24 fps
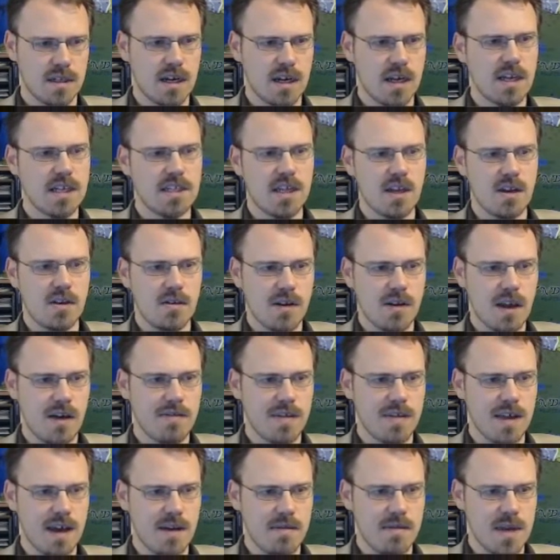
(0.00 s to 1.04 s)
I guess I don't have
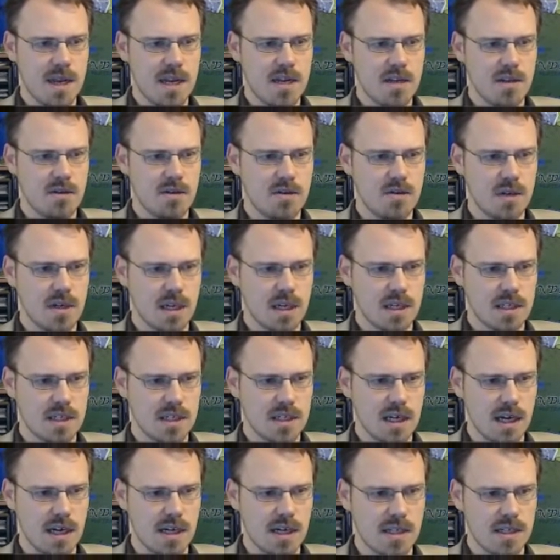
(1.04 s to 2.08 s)
that many two cost
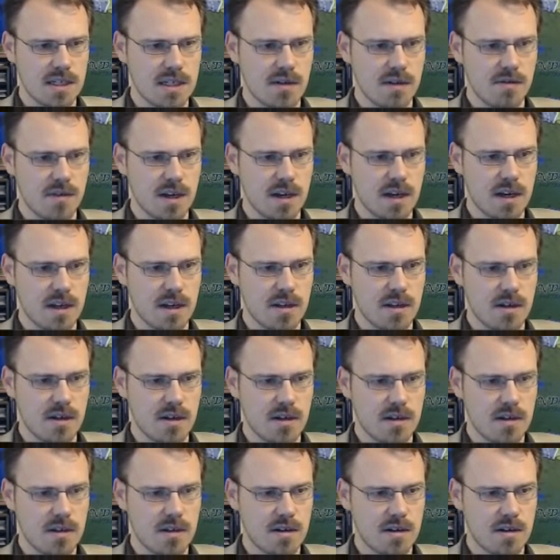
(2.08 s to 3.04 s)
guys, and I've got another